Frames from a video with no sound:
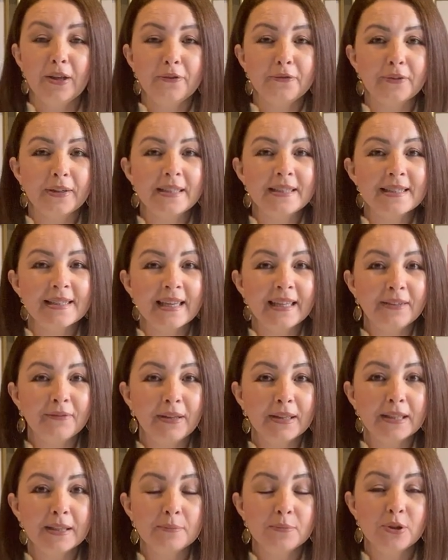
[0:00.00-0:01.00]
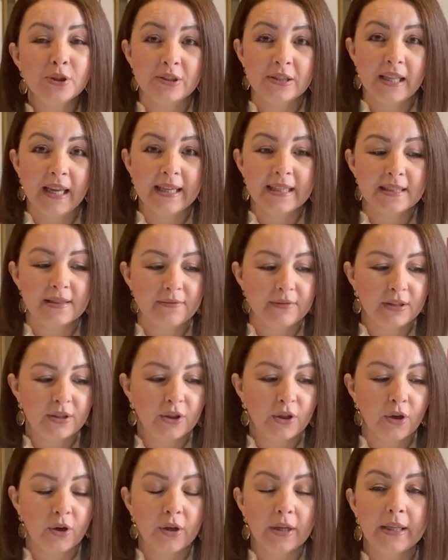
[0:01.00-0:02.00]
friends and welcome to today's
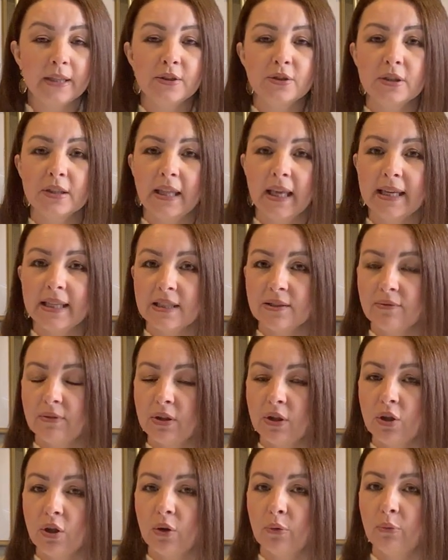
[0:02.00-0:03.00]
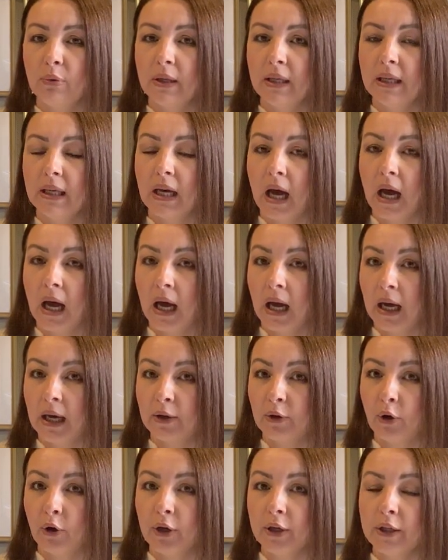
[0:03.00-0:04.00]
video. In today's video we are
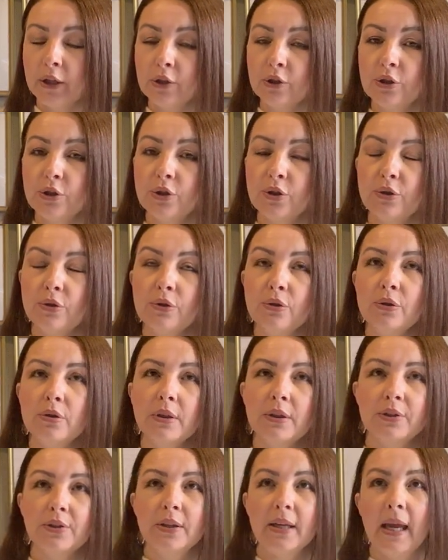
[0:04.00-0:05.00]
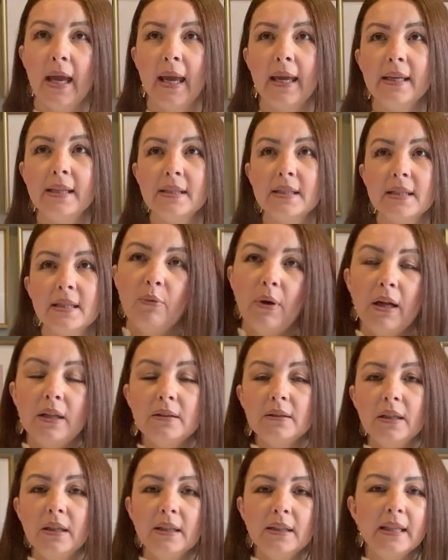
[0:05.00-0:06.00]
going to create,
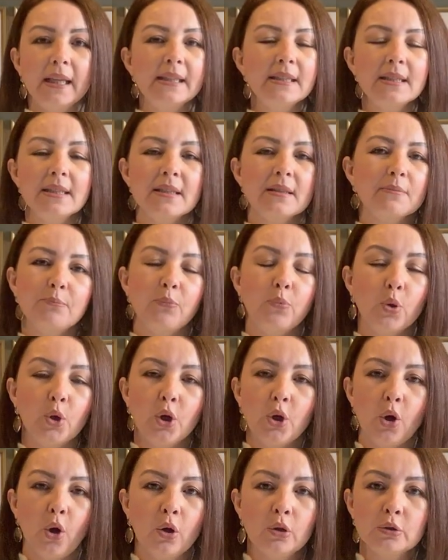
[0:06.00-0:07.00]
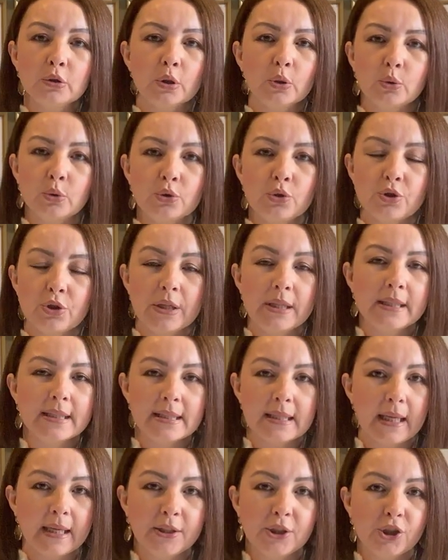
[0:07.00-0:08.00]
let's work on laundry
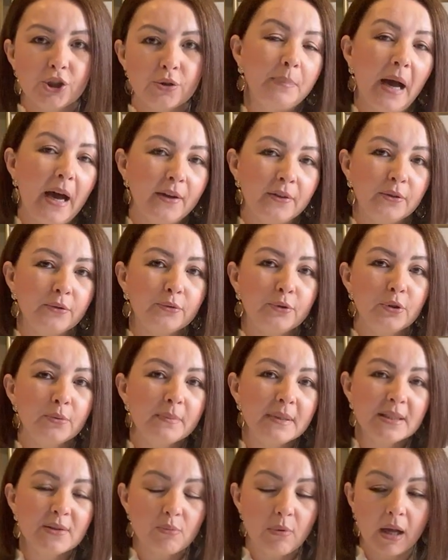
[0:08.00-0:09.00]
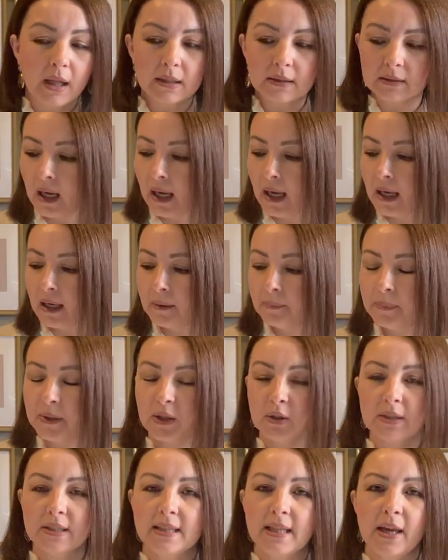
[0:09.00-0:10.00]
slash powder room as well
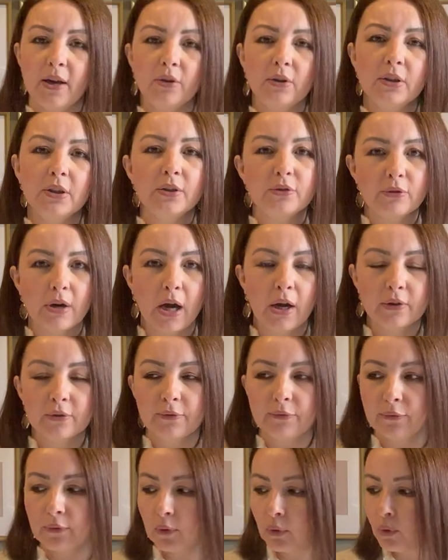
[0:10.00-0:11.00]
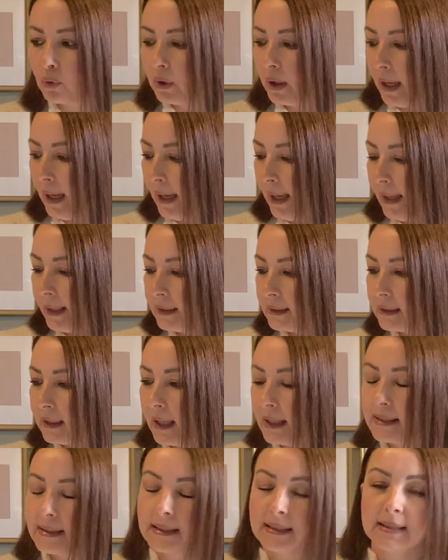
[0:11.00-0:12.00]
because they're on a ground floor, and
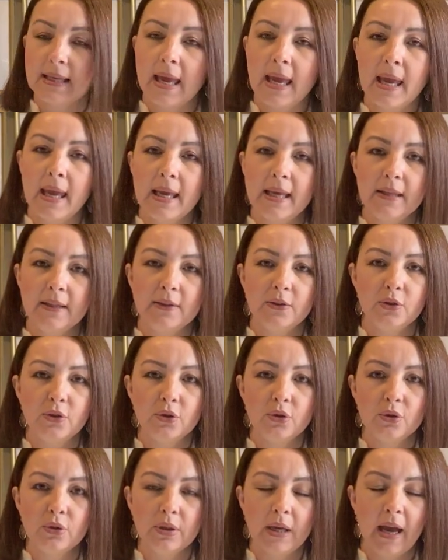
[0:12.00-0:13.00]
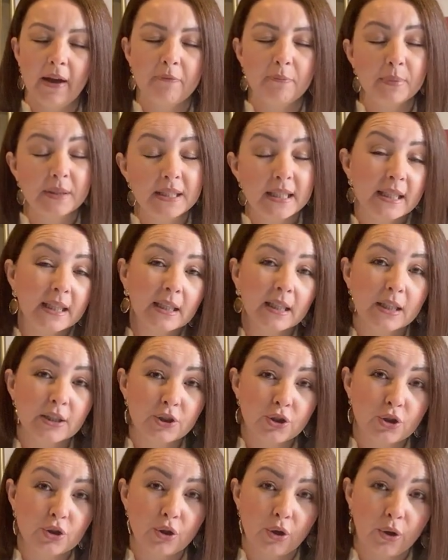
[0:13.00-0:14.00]
let's say you have particular
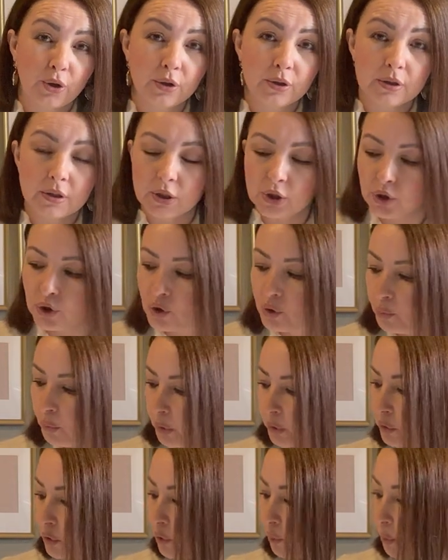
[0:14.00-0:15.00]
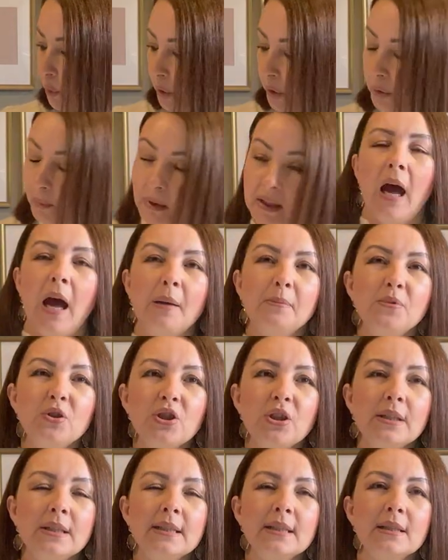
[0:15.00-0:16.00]
stone that you want to work with. I'm
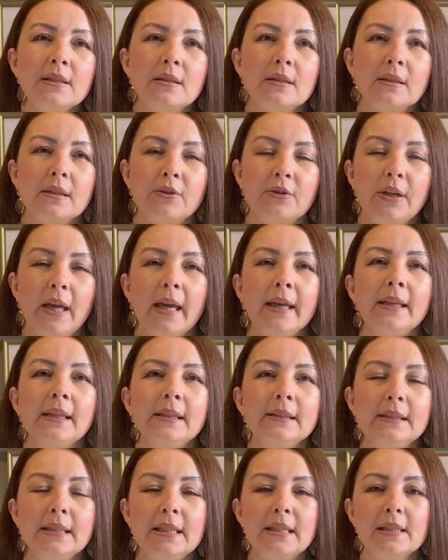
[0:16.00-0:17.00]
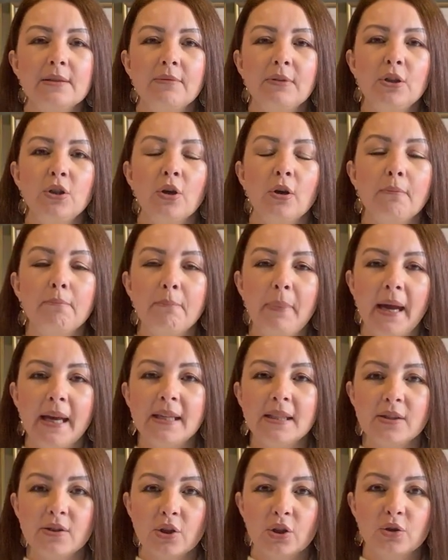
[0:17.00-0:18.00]
just creating this video
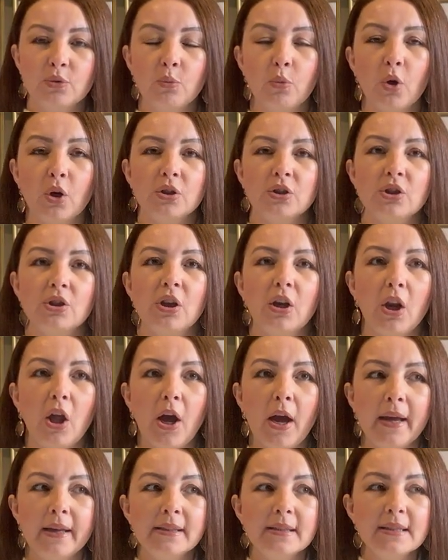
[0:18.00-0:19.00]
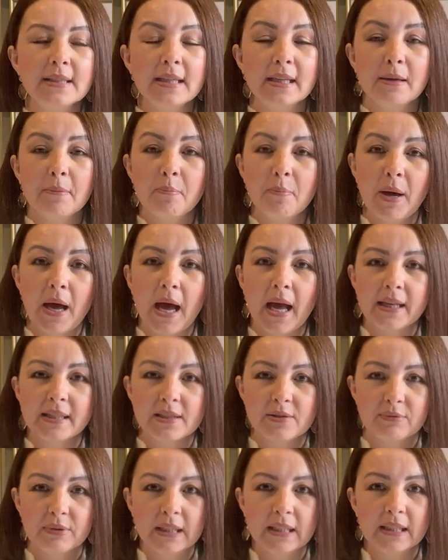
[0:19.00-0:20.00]
based on what clients in the
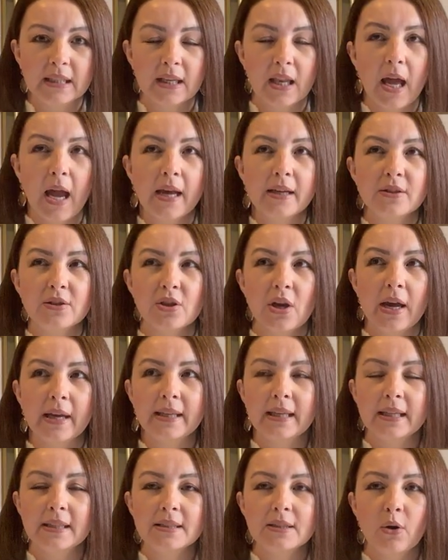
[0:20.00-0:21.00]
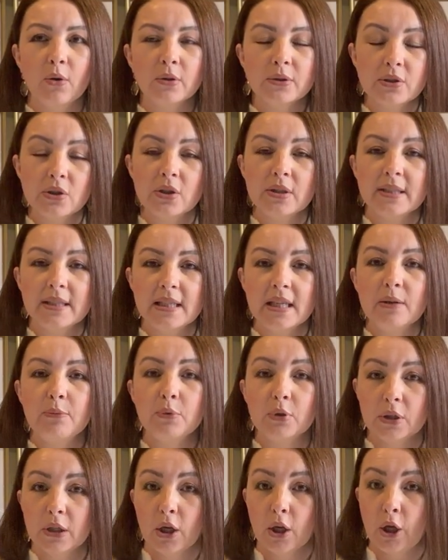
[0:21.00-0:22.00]
past really liked, so I can also see
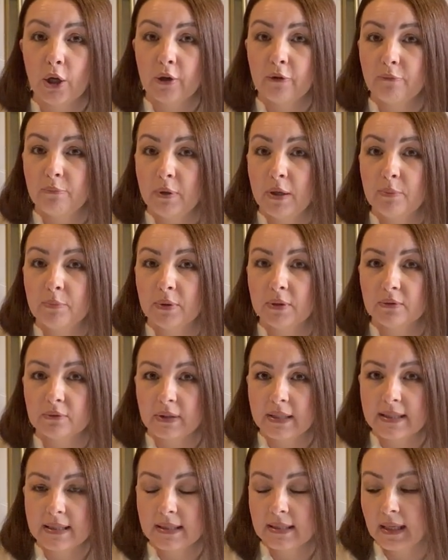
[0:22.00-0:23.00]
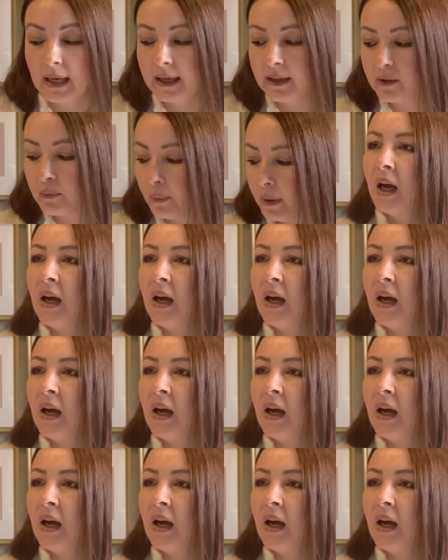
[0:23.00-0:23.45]
what a lot of people resonate with.